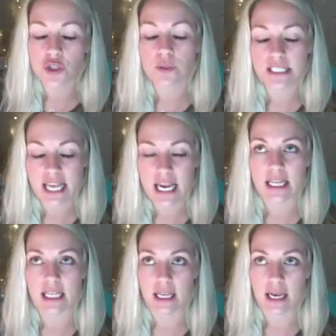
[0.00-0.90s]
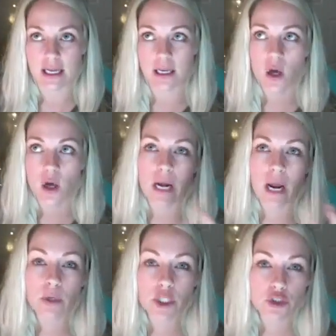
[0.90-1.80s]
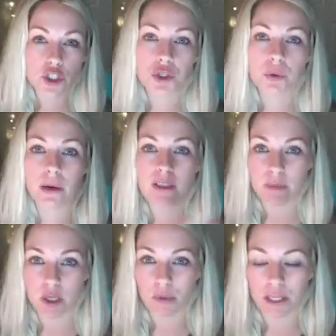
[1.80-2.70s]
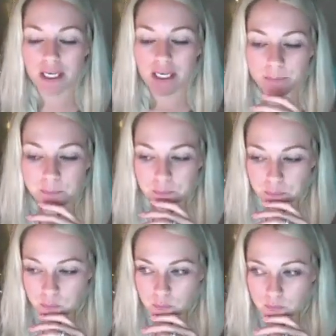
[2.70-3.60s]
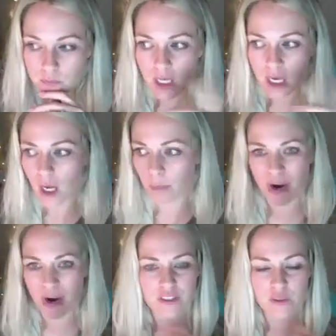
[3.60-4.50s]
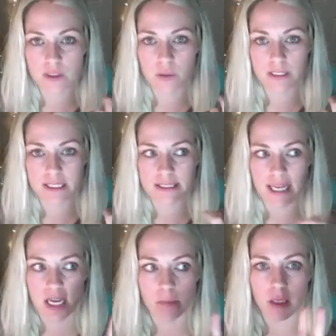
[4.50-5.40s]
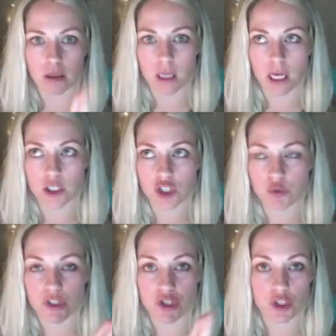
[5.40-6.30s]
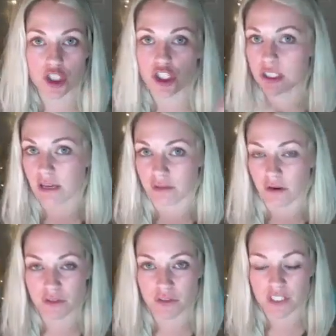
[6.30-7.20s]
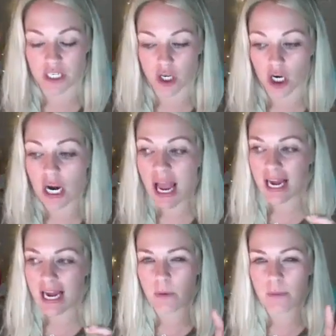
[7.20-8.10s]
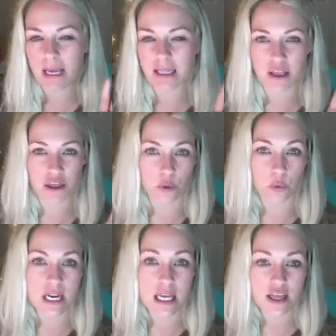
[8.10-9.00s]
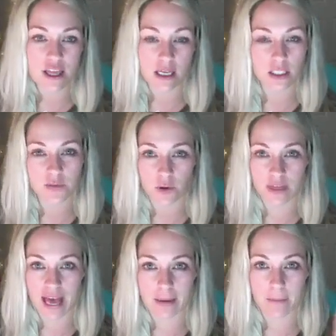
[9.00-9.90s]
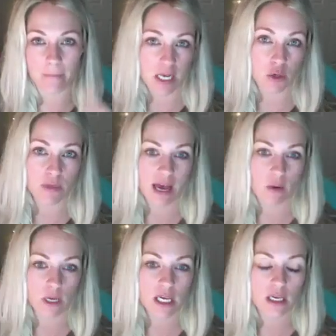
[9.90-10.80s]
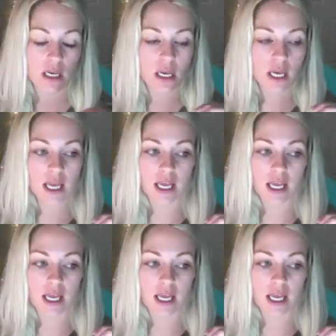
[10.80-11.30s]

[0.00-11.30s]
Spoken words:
And they do say that like what I would usually do when I was meal planning, breakfast was always the same. Lunch was usually just leftovers of dinner. And I would make like 3 things for that menu that week.